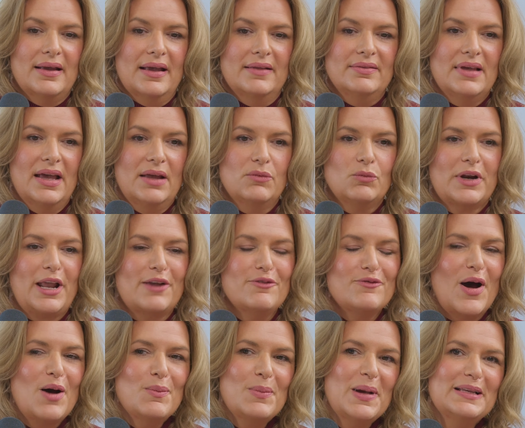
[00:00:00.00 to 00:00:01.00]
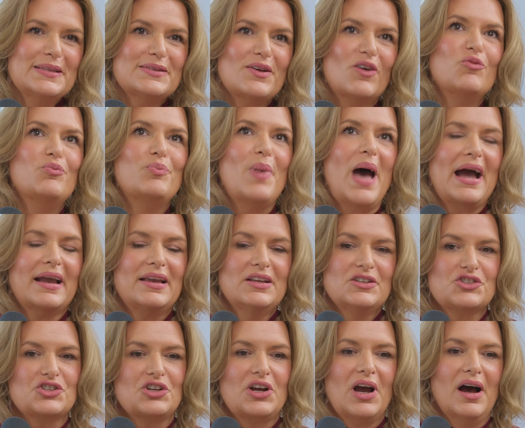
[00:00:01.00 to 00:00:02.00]
And then when I found myself back in
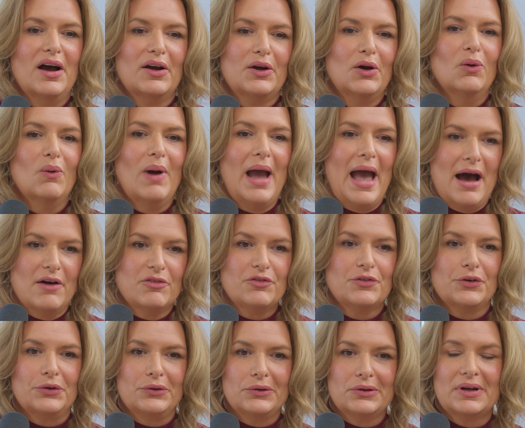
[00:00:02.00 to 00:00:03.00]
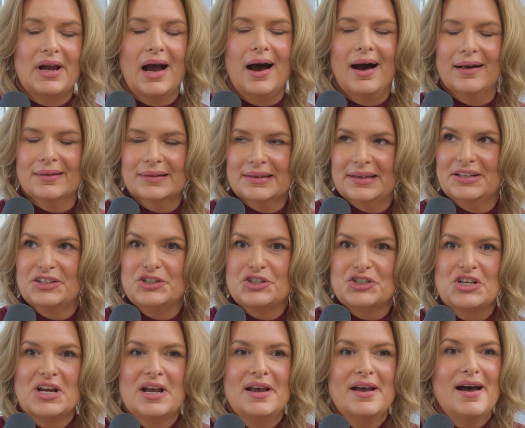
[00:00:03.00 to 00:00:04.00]
Chicago after college,